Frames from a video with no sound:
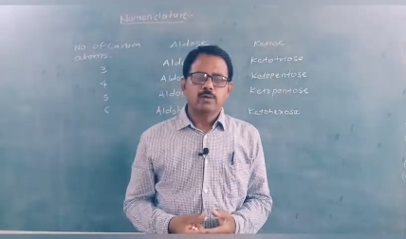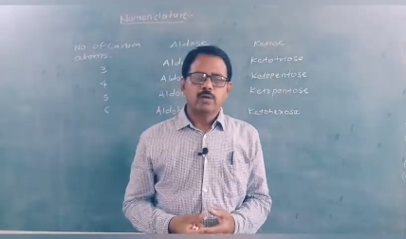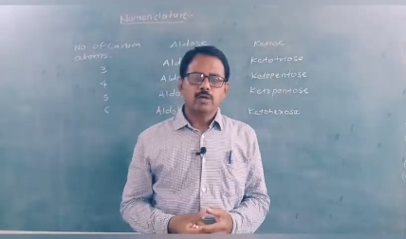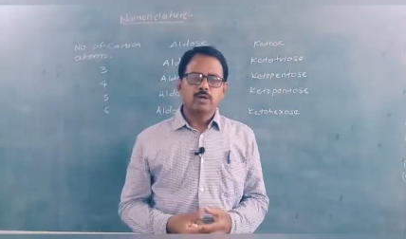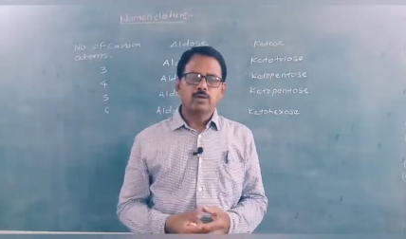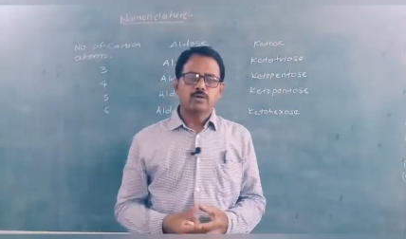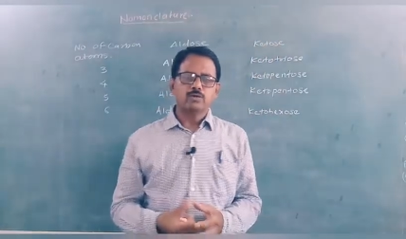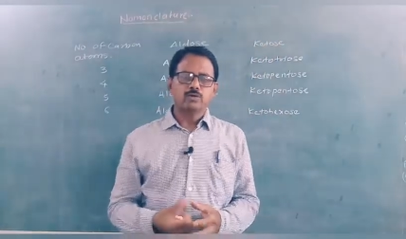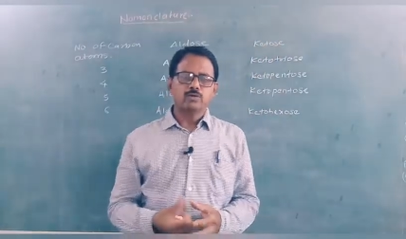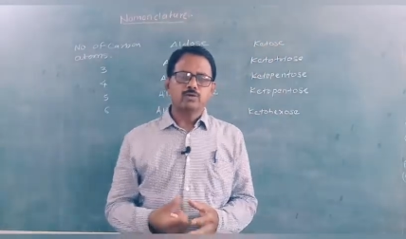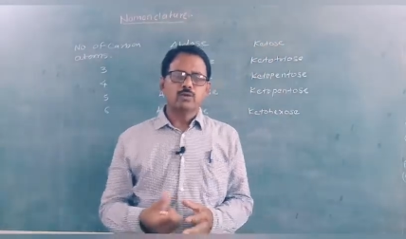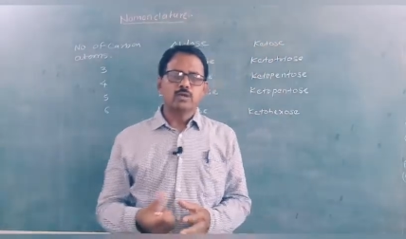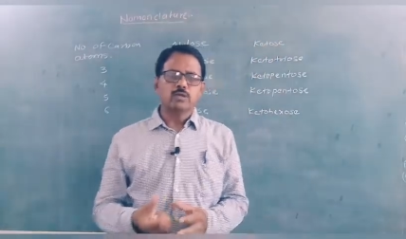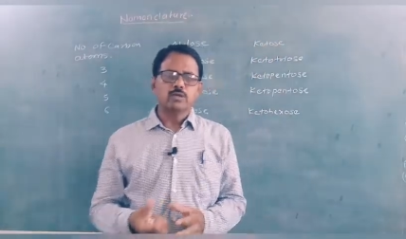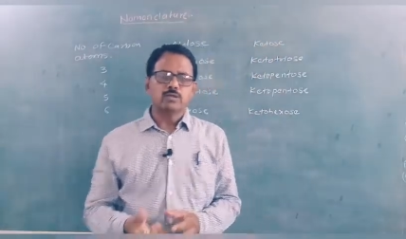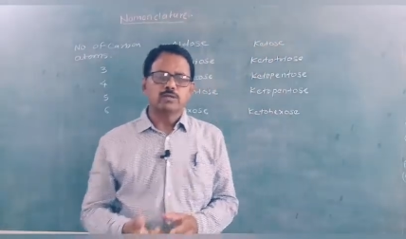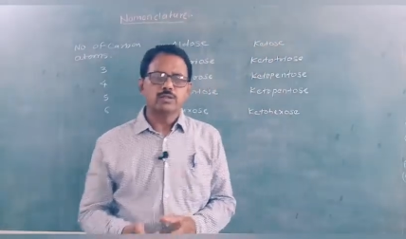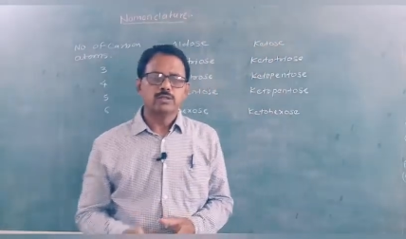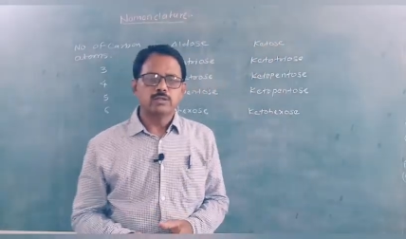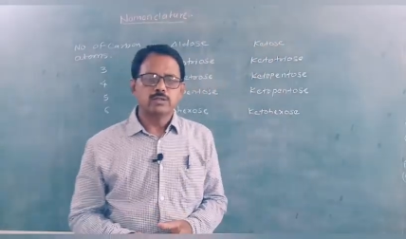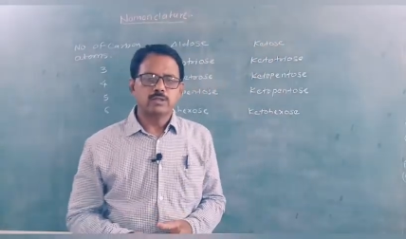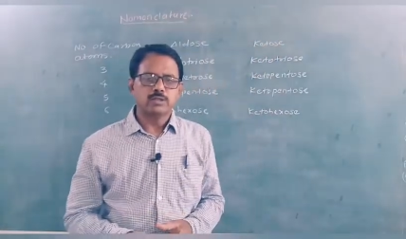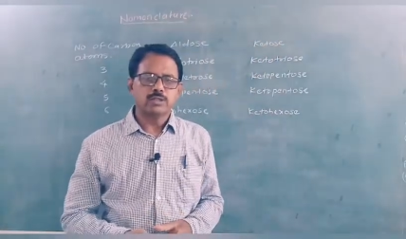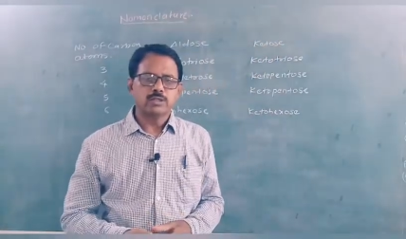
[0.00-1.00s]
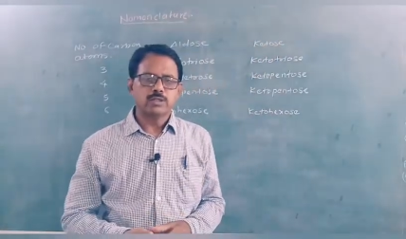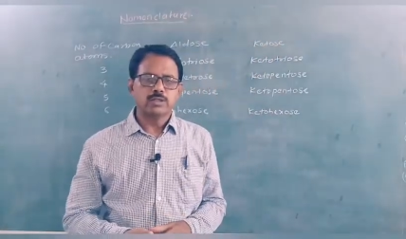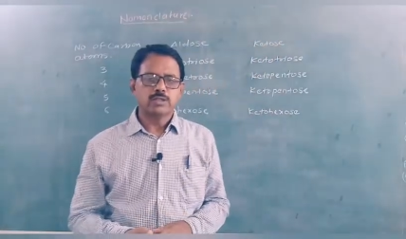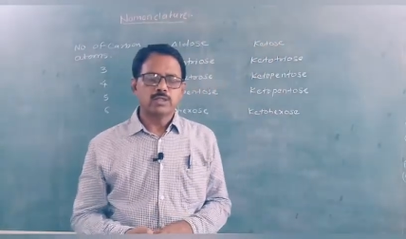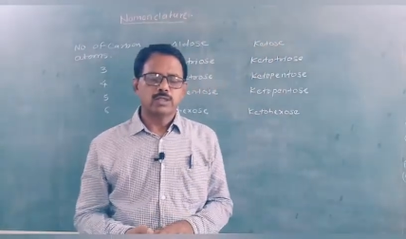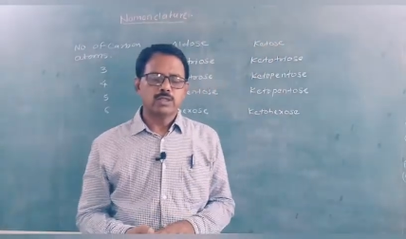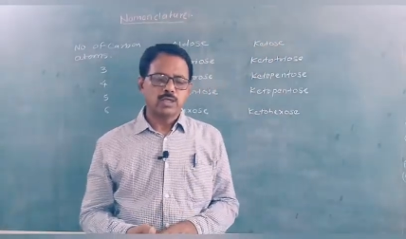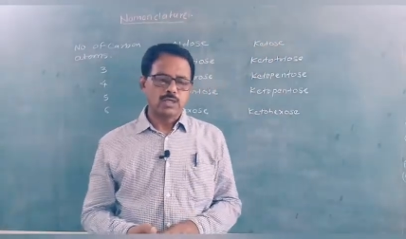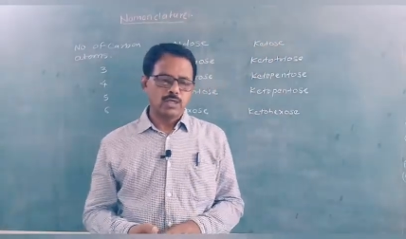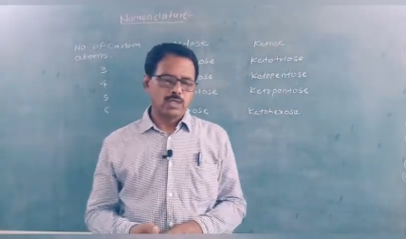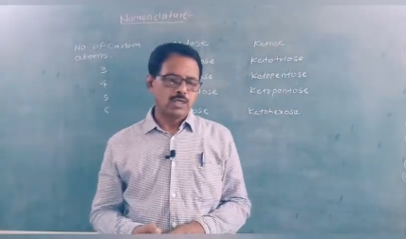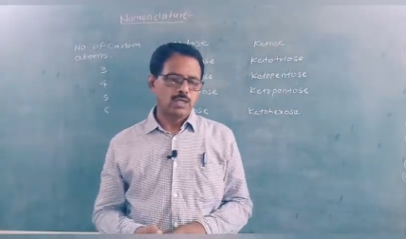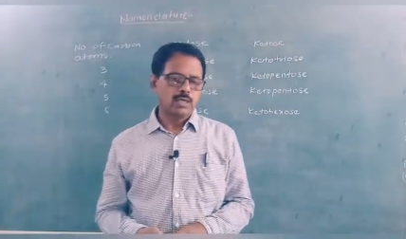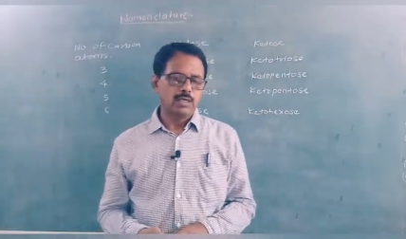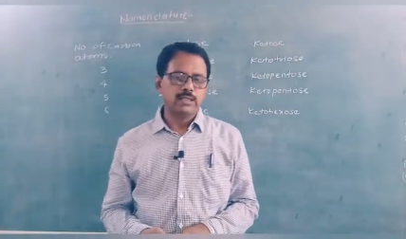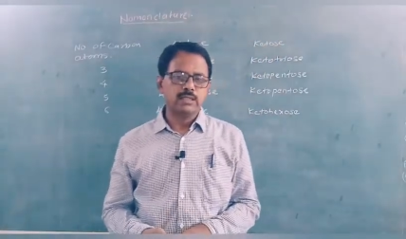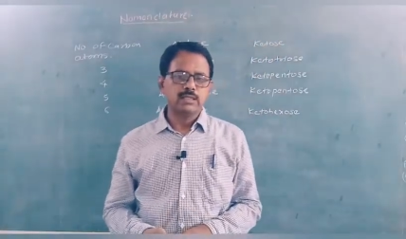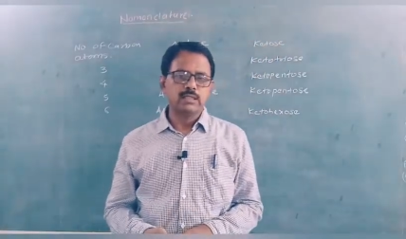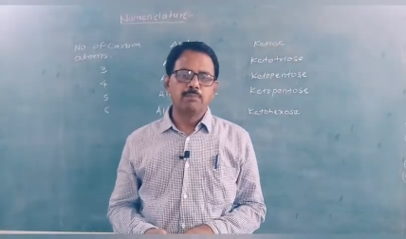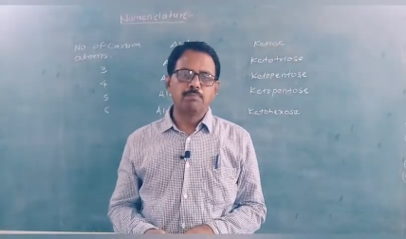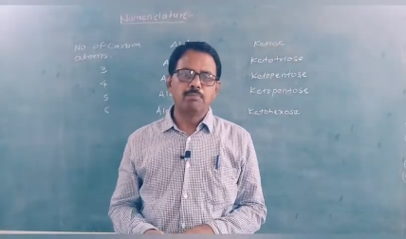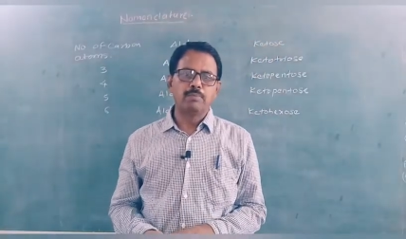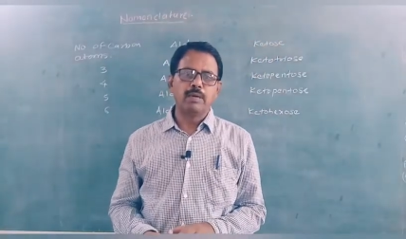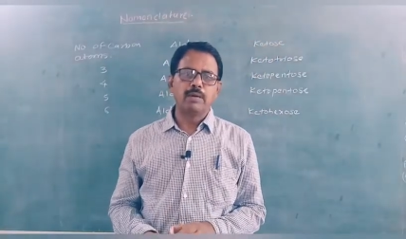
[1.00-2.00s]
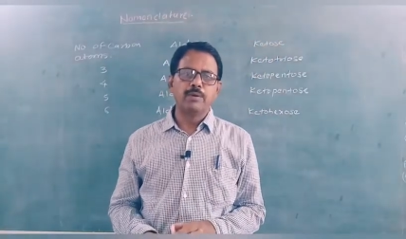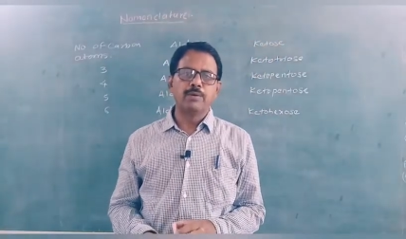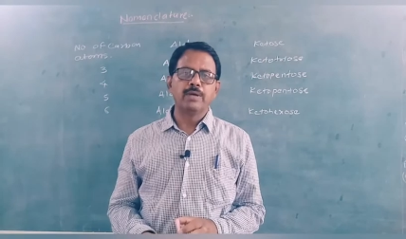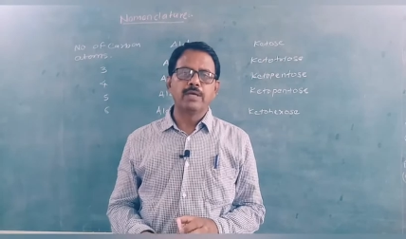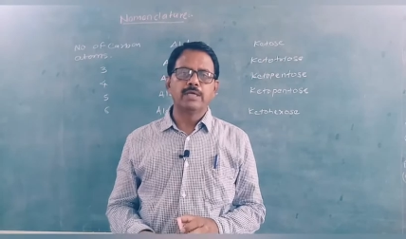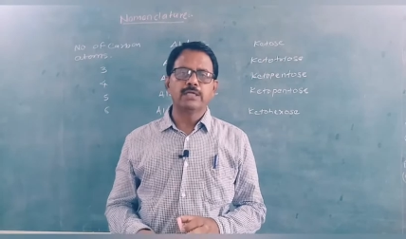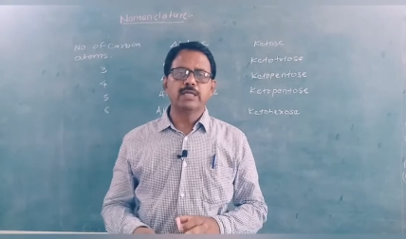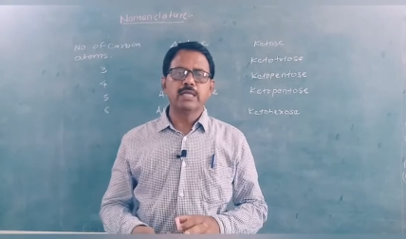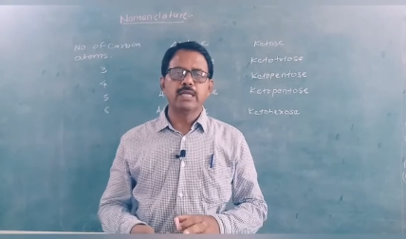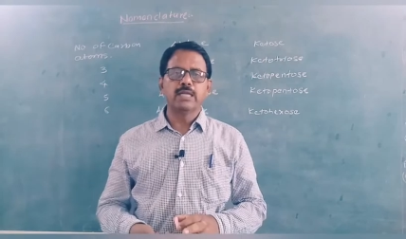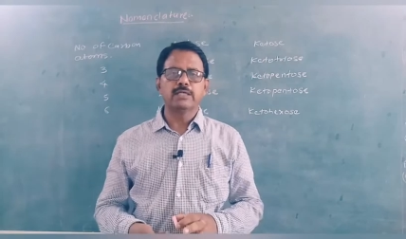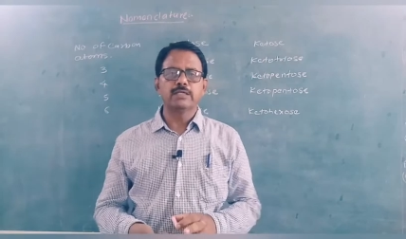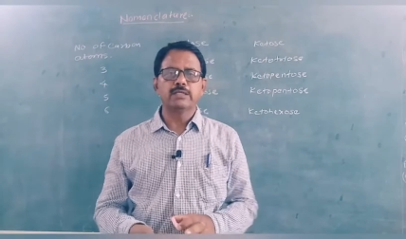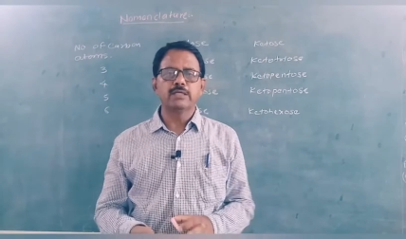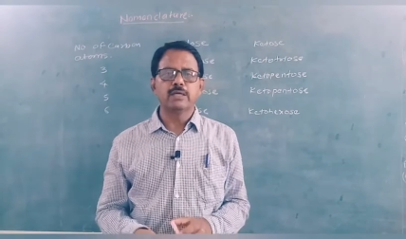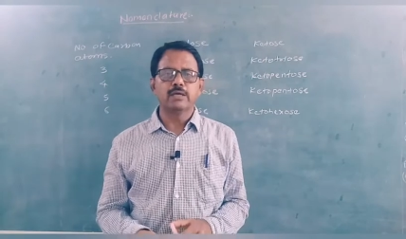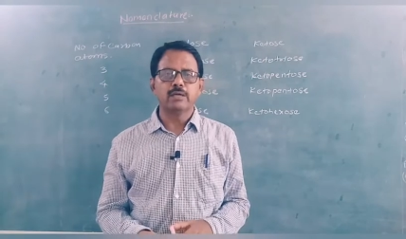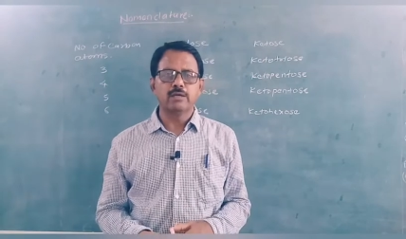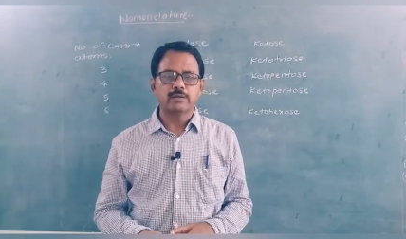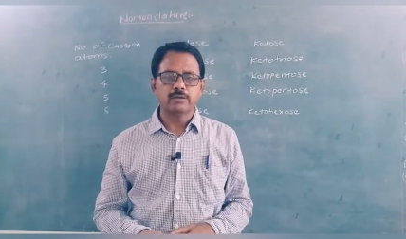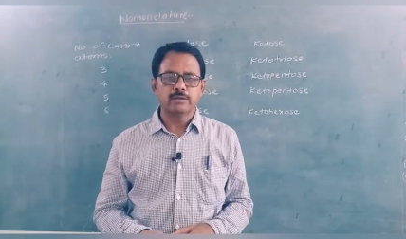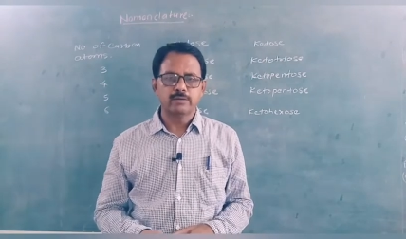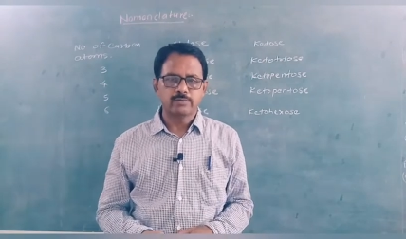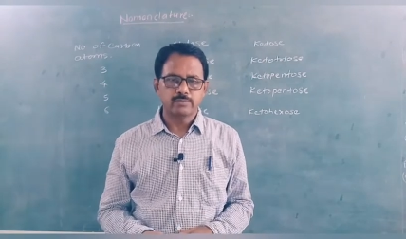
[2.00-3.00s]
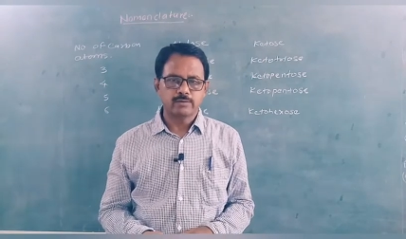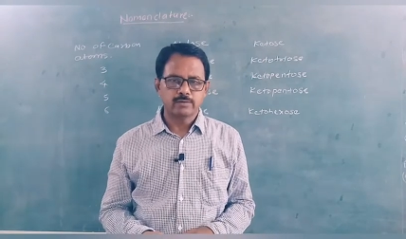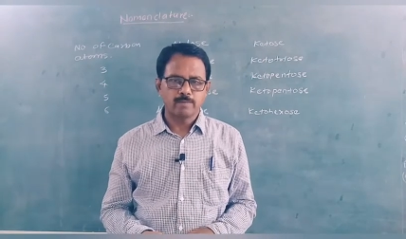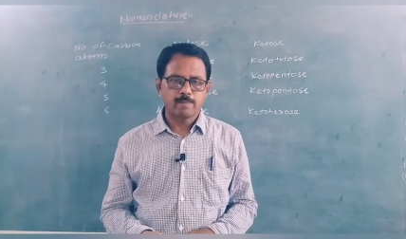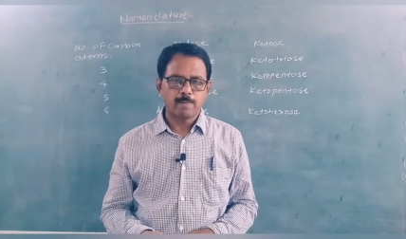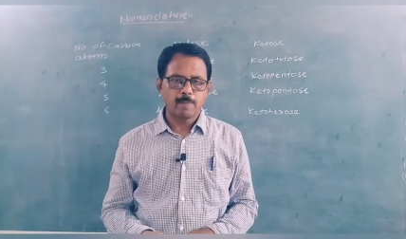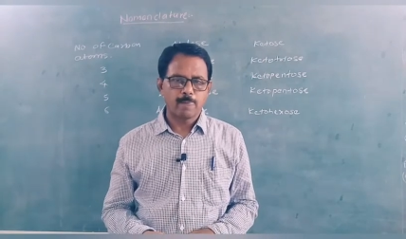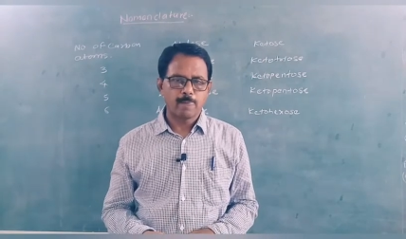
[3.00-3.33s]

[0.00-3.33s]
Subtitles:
Hello students, in the previous lecture